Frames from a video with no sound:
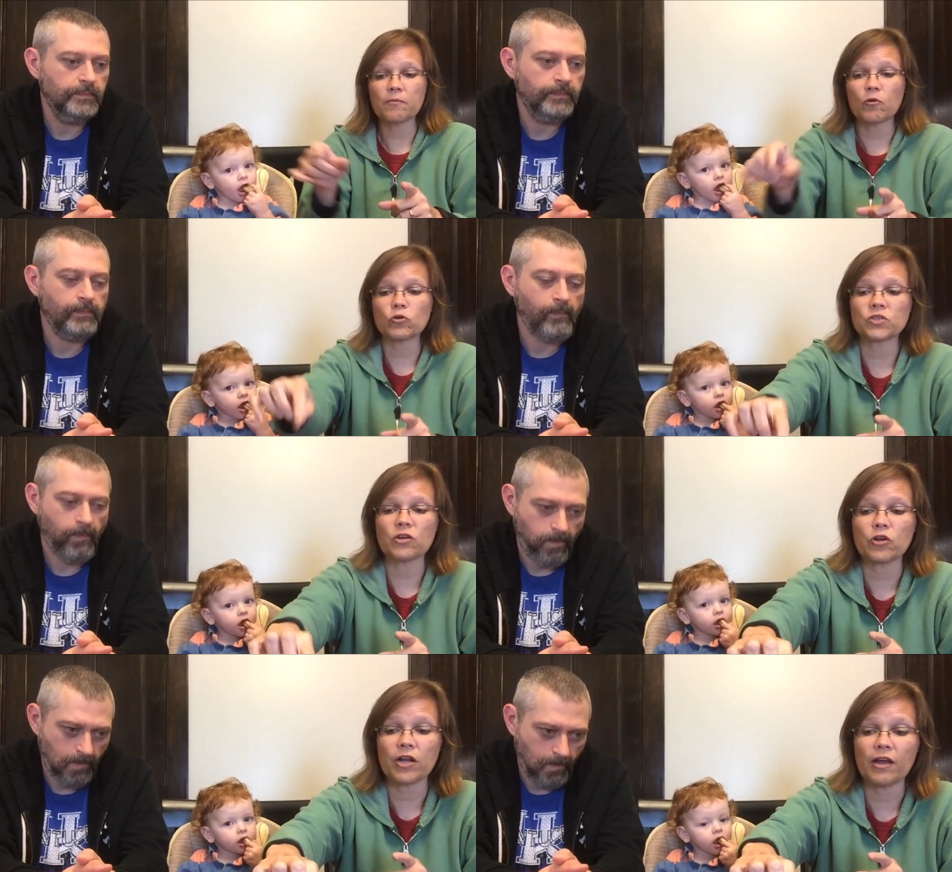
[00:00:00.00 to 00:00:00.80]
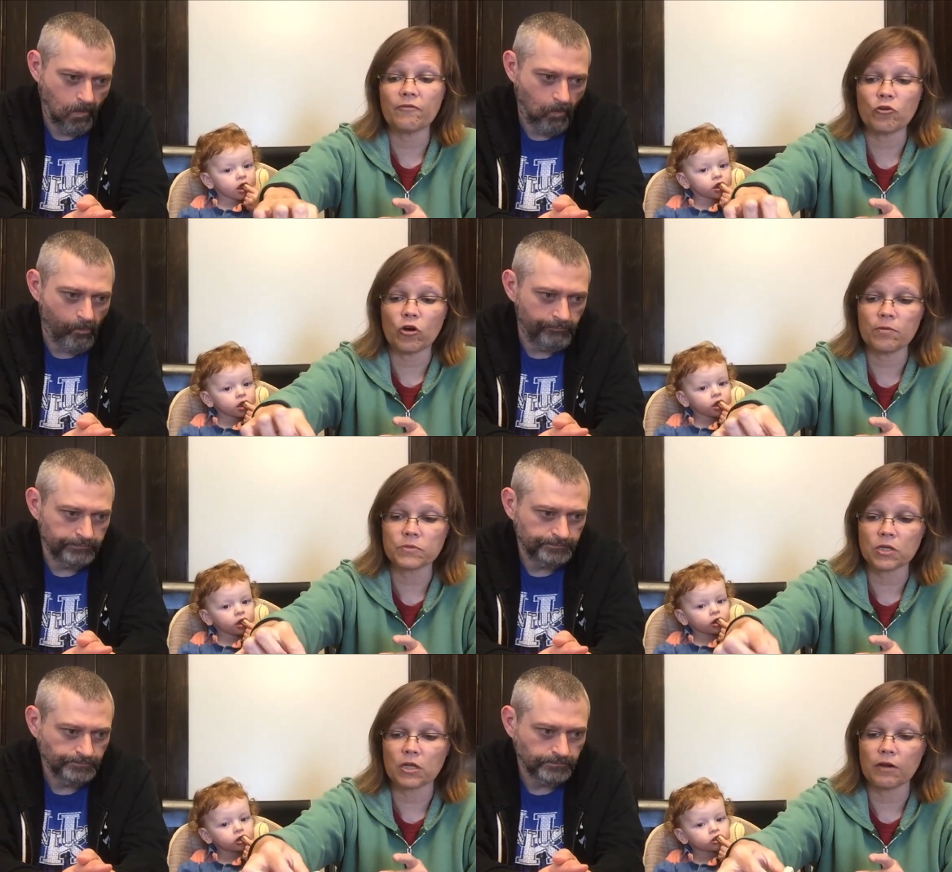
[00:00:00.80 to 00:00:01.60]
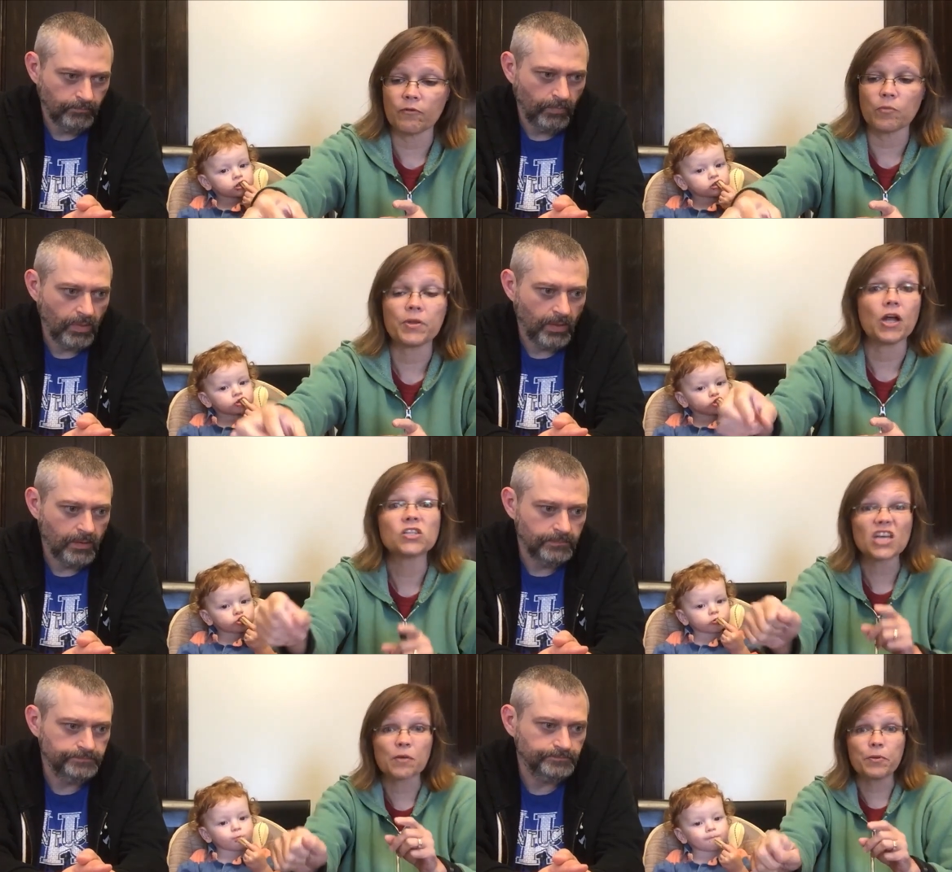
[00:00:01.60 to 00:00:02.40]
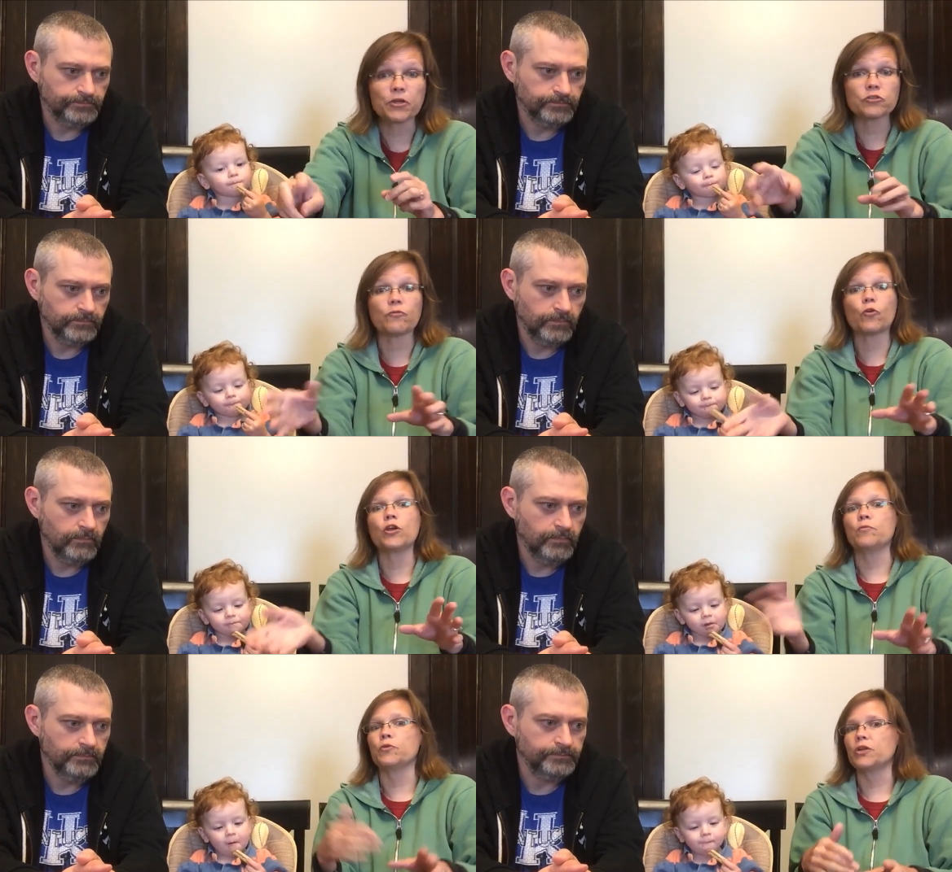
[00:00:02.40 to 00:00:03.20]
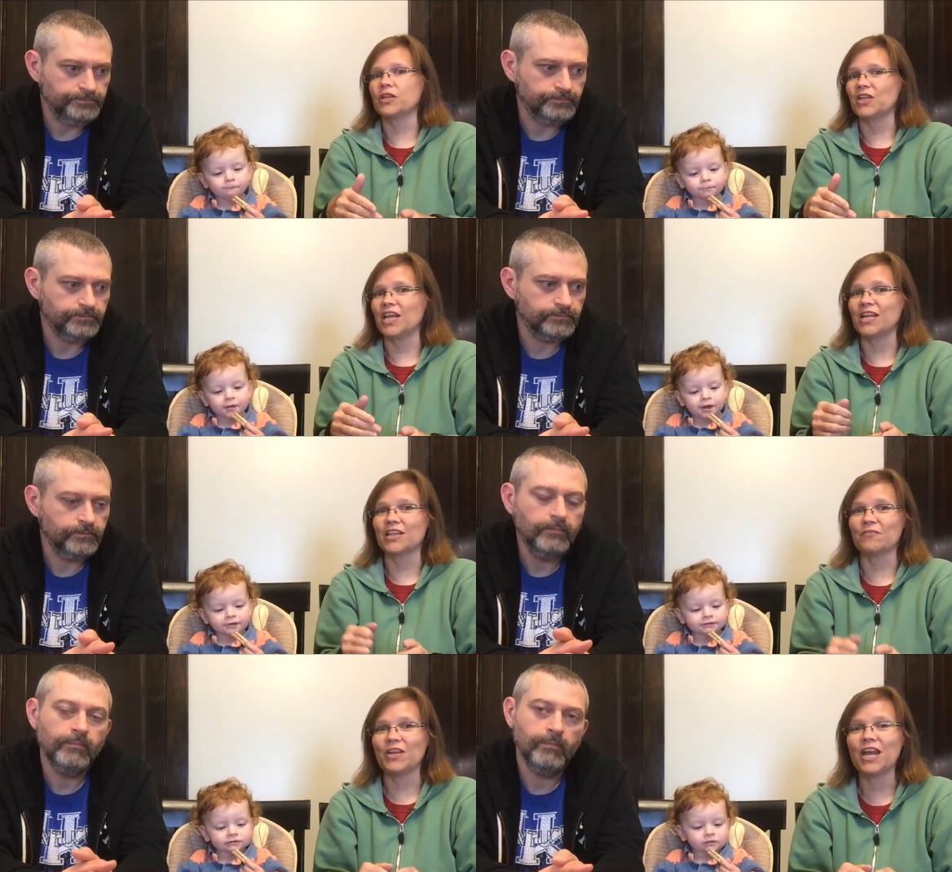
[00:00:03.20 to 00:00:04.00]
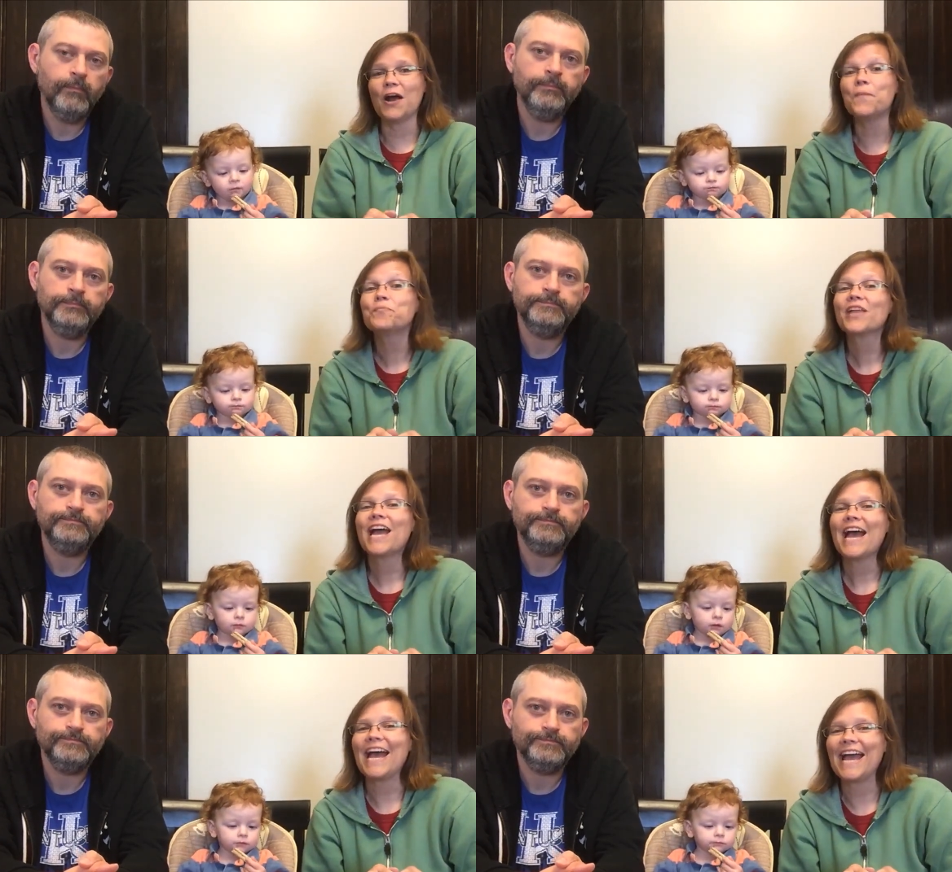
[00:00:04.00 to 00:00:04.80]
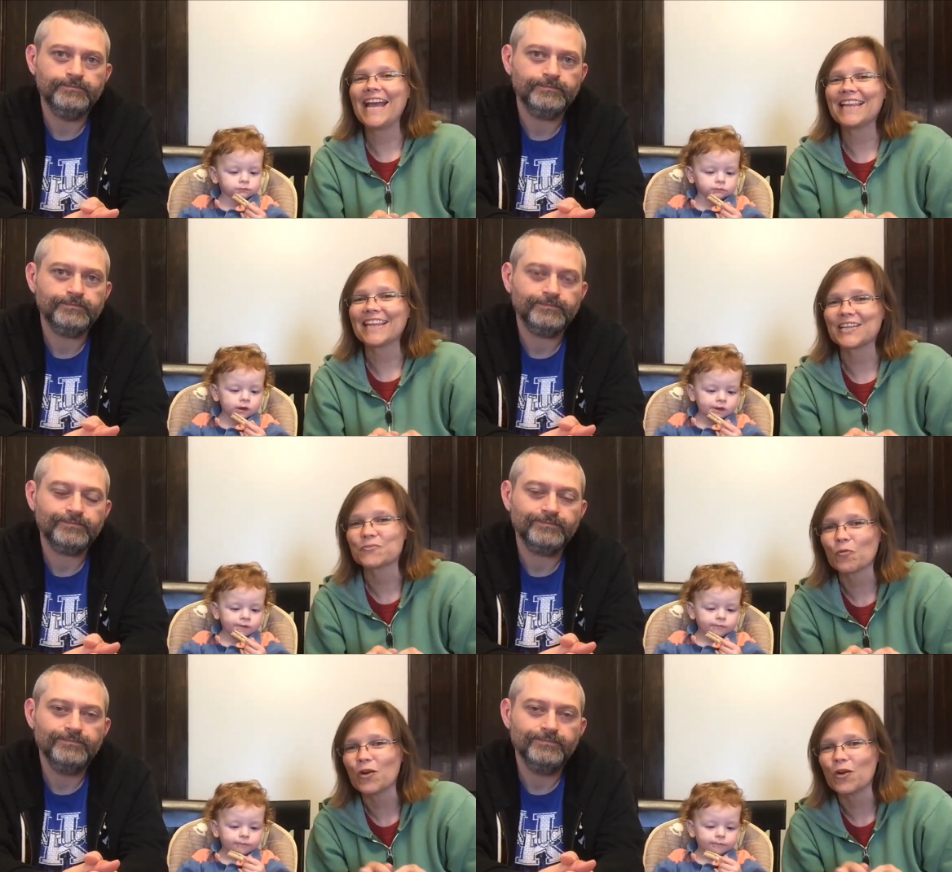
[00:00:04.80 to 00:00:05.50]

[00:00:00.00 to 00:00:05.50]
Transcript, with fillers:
Speaker 1: Of course, they're going to have crumbs all over them, but I'll take a picture for you and put it at the end of the video. And thanks for